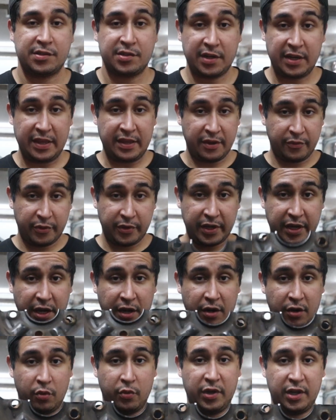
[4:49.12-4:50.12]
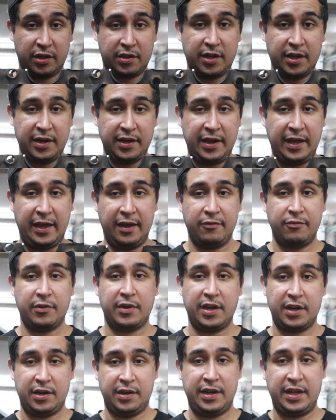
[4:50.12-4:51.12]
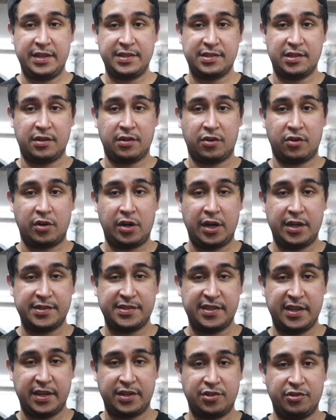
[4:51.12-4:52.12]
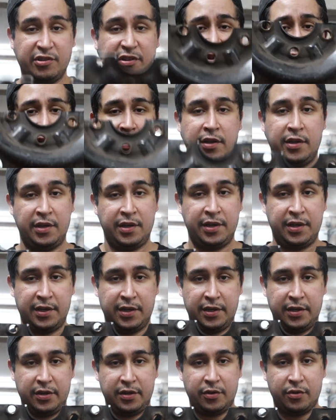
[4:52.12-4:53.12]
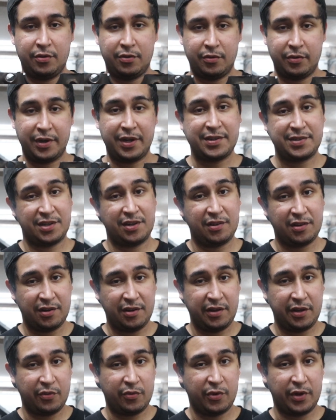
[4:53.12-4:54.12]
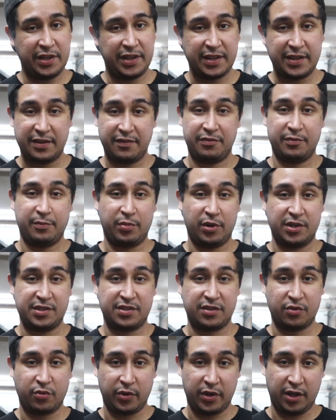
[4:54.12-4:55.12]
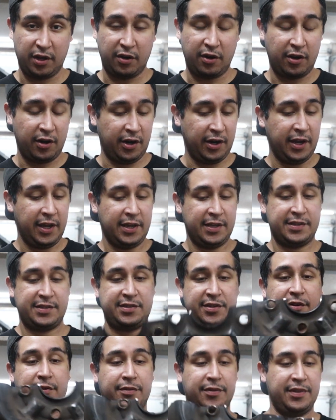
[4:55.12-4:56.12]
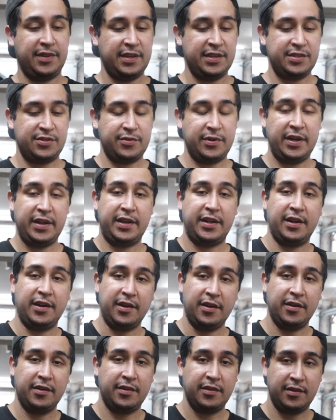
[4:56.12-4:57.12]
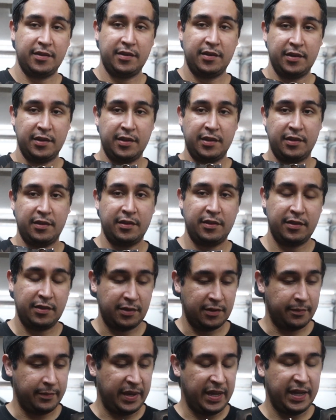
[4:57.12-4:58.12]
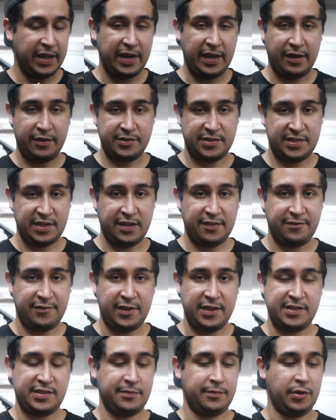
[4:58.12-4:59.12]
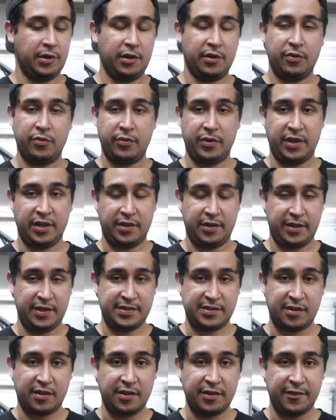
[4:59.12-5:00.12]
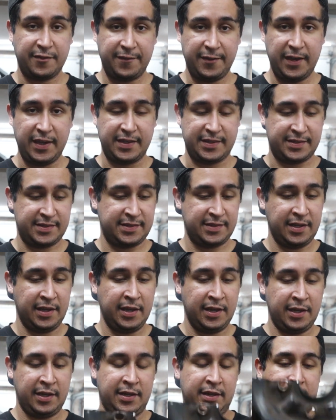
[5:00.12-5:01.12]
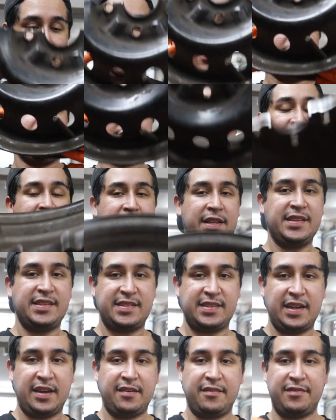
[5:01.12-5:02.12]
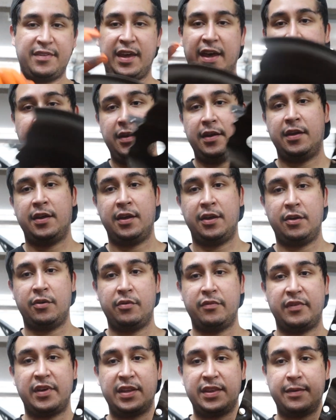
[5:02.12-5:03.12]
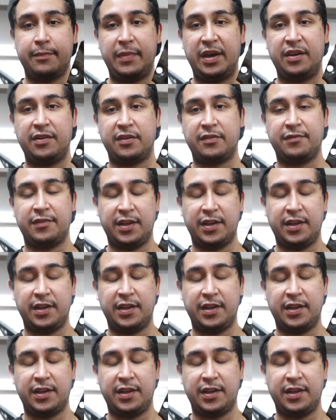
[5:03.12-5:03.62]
So now that we got our wheel cut in half, we got a nice little cross section. We gotta start learning what the different parts of the wheel are. So this right here the main outside facing part of the wheel is called the face. On the inside of that, we've got the mounting